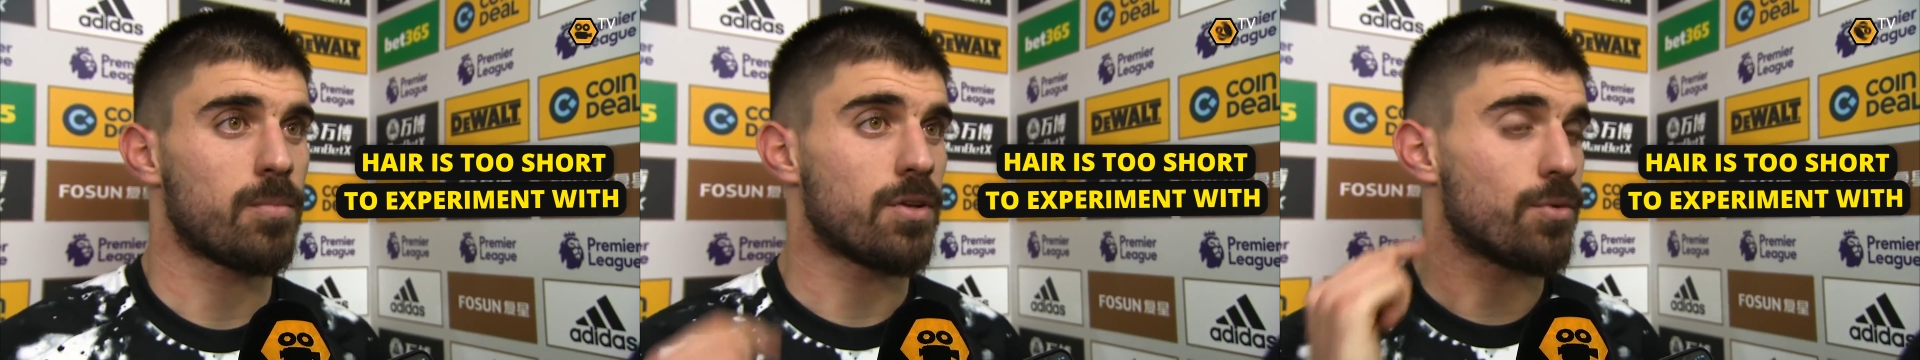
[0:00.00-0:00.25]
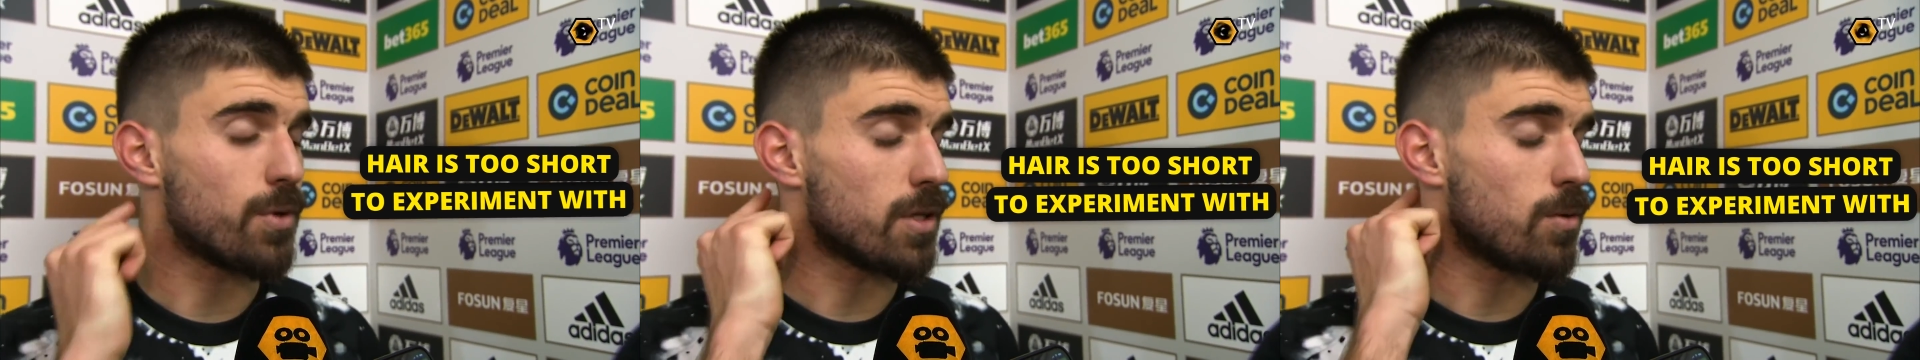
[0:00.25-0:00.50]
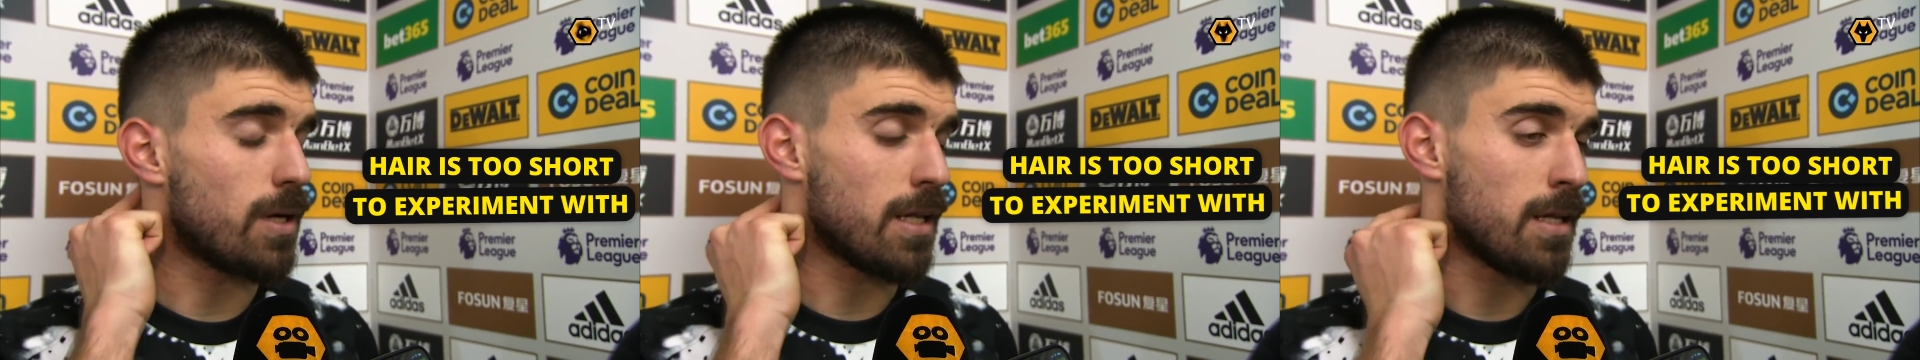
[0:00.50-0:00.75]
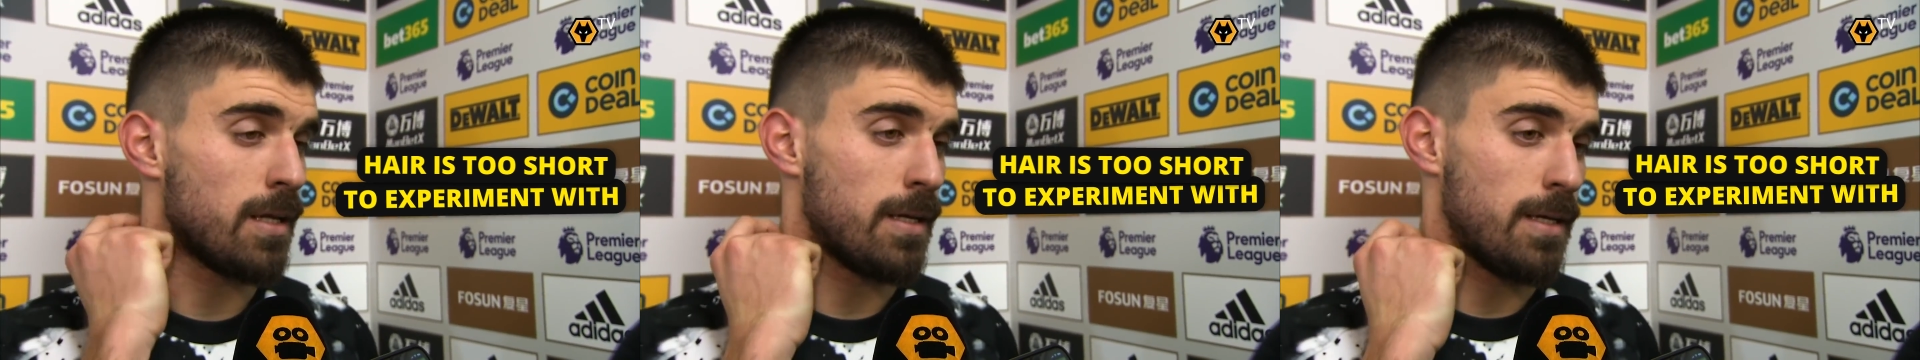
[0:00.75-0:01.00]
There isn't
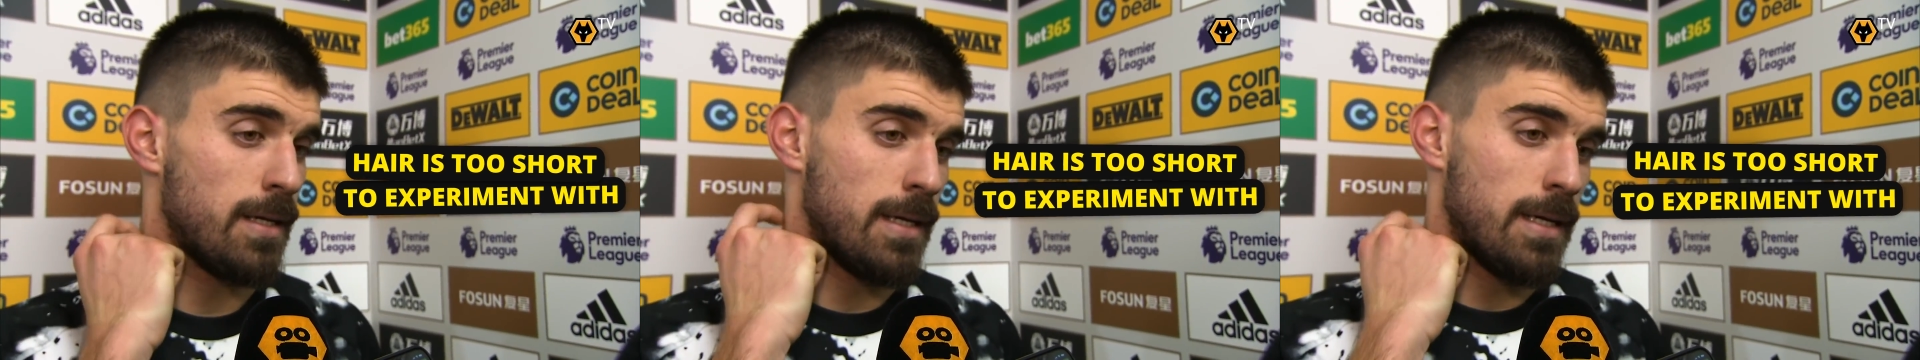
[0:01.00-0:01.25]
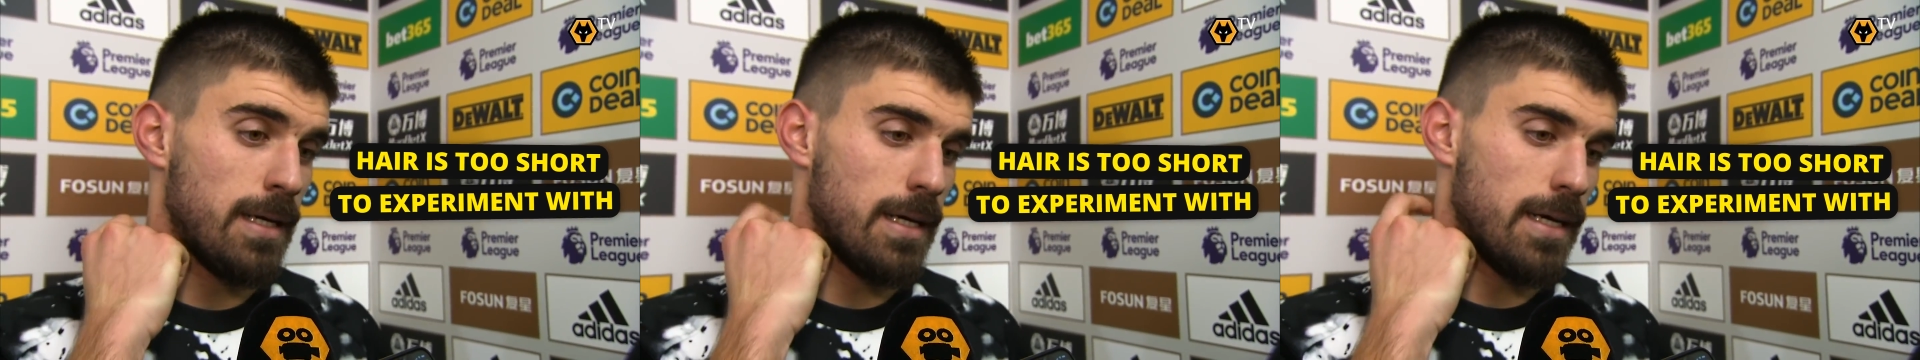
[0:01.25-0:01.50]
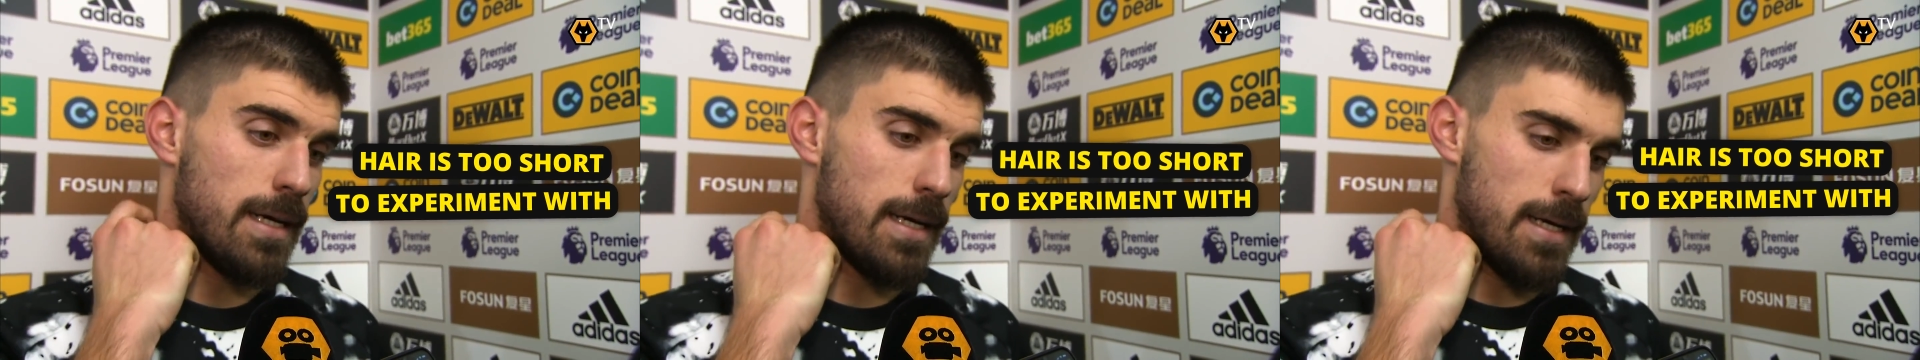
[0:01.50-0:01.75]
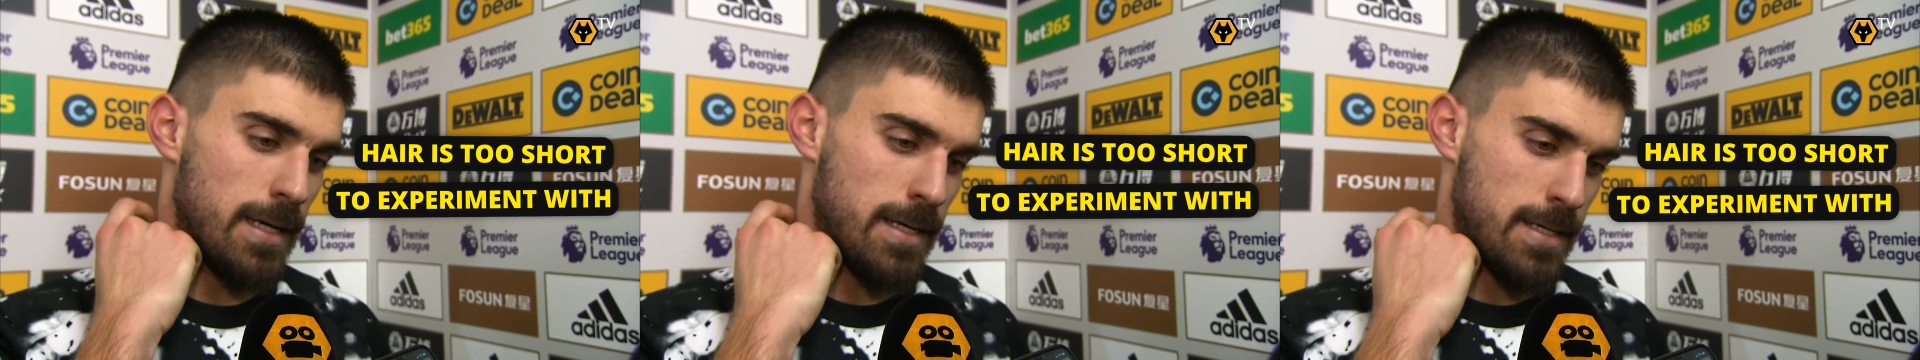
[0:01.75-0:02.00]
really going to be any
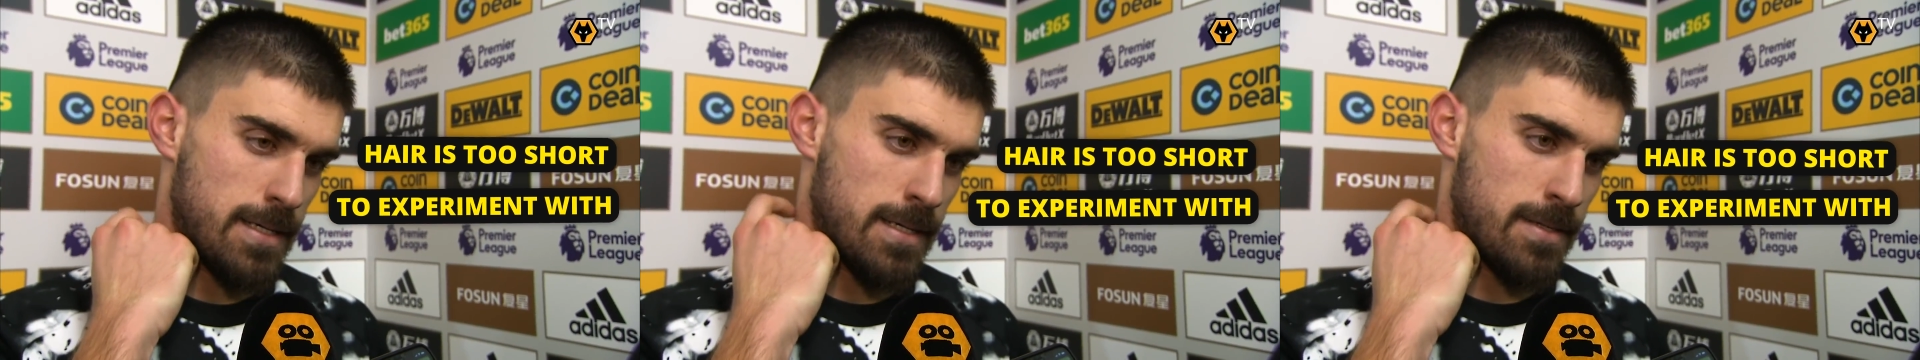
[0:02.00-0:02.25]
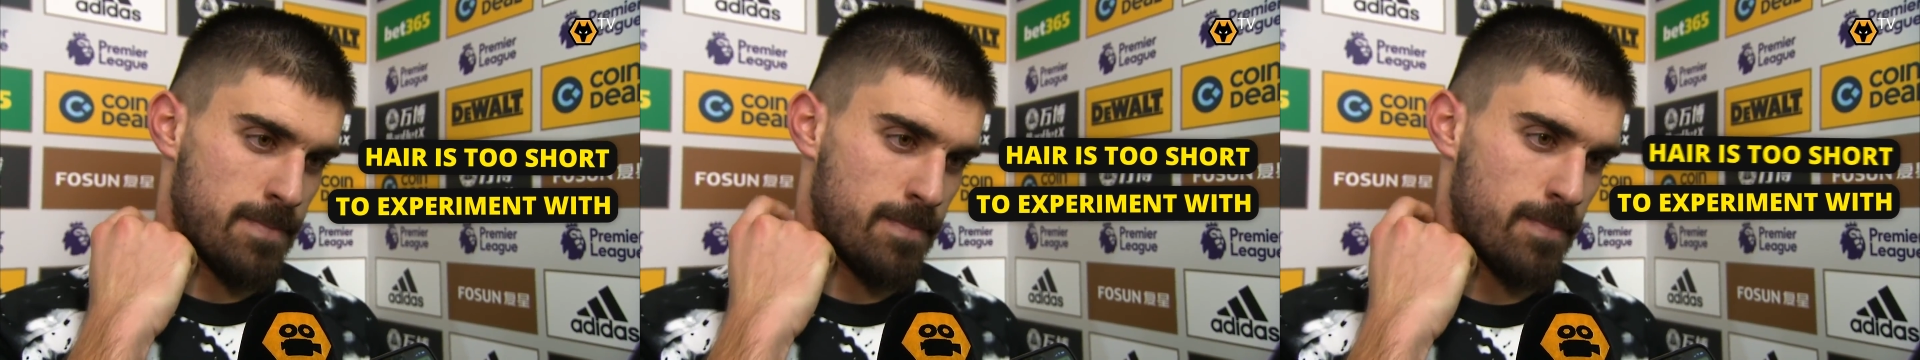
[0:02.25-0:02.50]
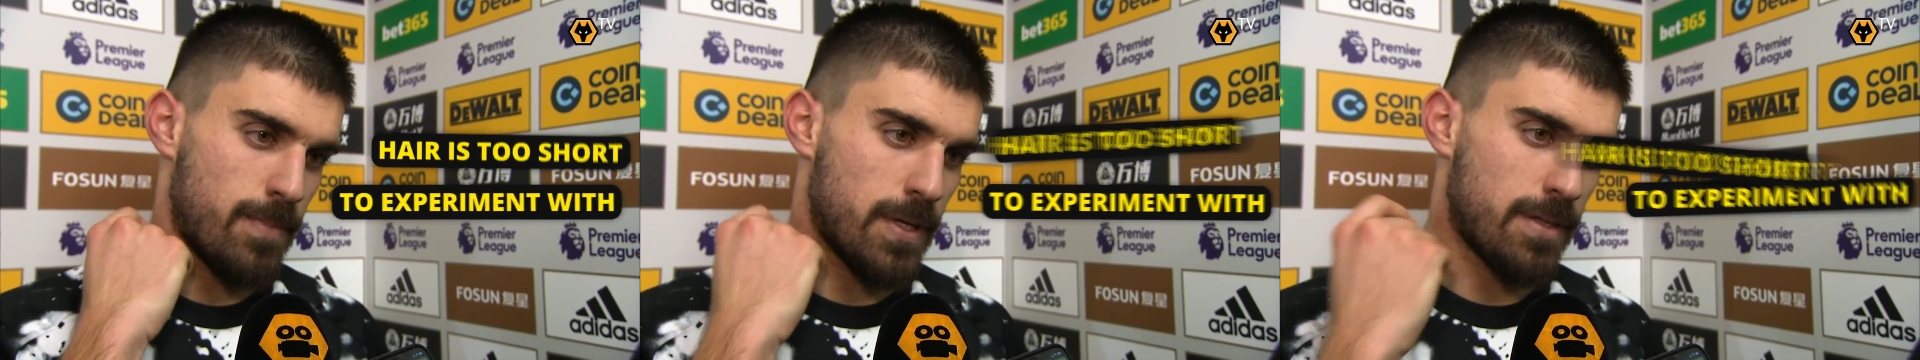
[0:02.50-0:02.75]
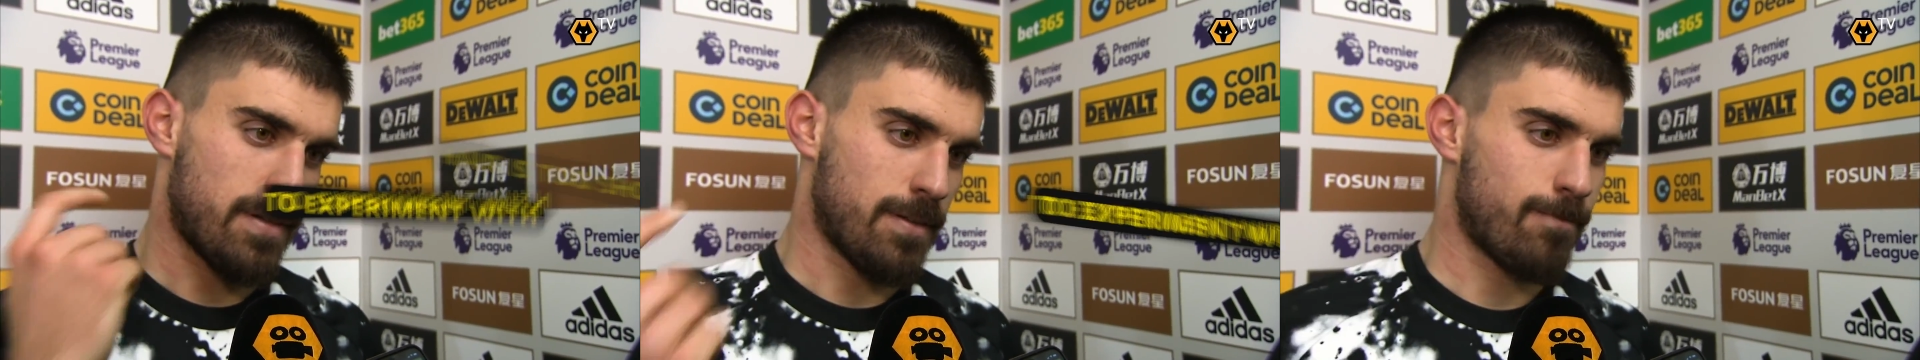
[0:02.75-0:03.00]
products that
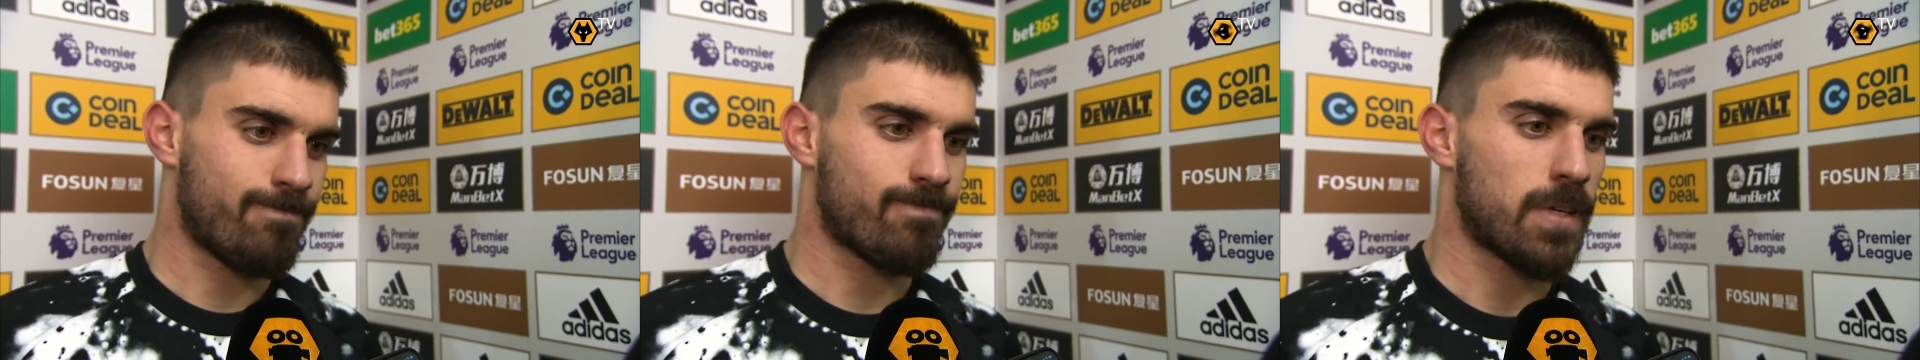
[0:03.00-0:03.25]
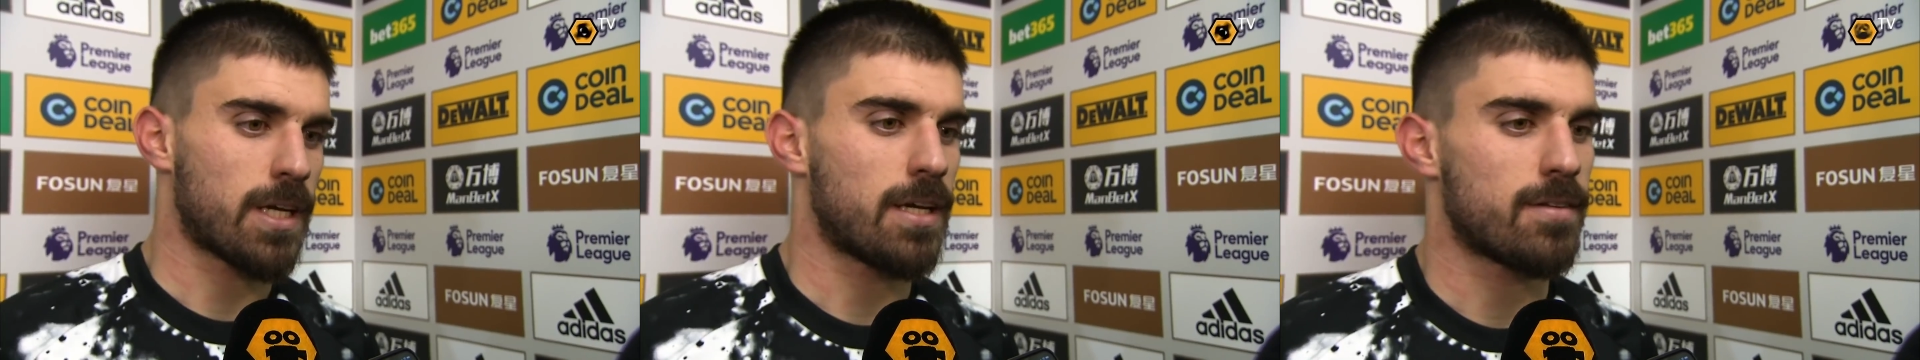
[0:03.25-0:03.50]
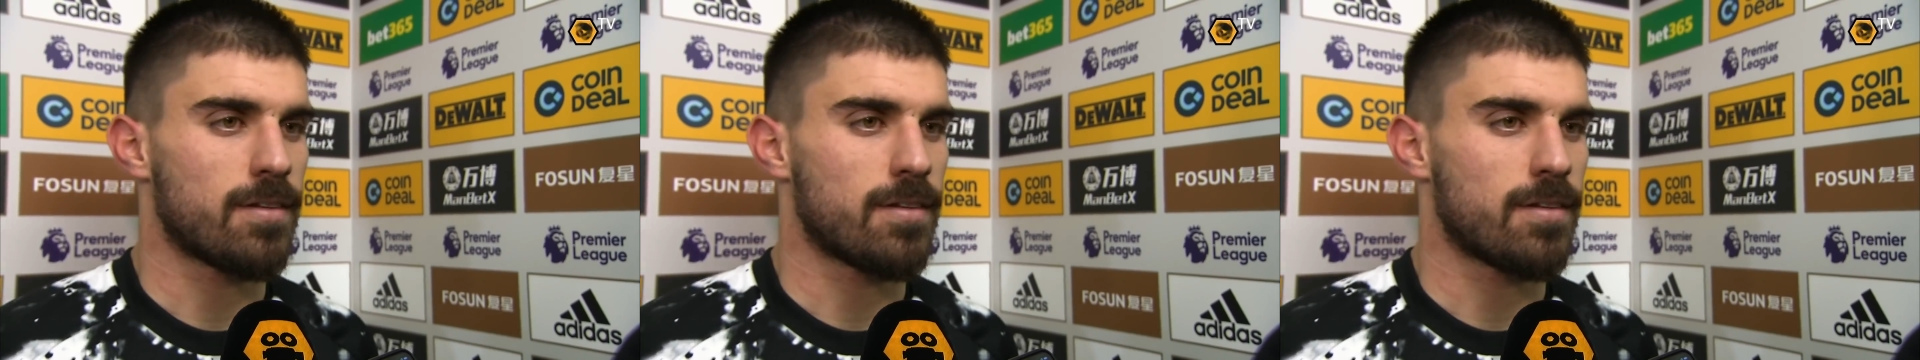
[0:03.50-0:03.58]
change the look of it.